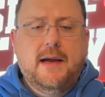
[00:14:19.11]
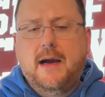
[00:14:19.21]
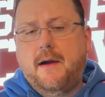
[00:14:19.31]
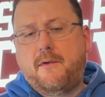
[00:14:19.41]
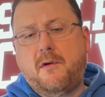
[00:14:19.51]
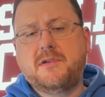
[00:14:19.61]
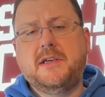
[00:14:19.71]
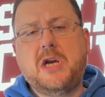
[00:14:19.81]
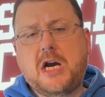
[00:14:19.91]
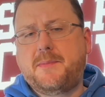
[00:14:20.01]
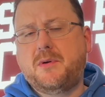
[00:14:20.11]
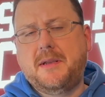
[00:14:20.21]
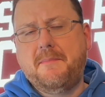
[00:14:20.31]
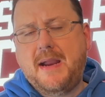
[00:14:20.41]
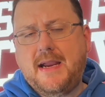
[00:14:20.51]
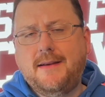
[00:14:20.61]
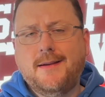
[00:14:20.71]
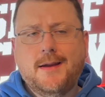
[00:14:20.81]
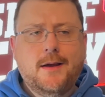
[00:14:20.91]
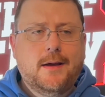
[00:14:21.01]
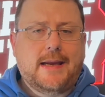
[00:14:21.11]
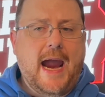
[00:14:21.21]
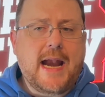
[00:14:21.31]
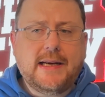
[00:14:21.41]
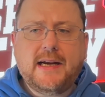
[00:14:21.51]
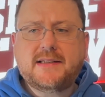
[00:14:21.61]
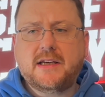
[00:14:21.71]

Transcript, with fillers: Uh, of course, they talked about the mean Candidates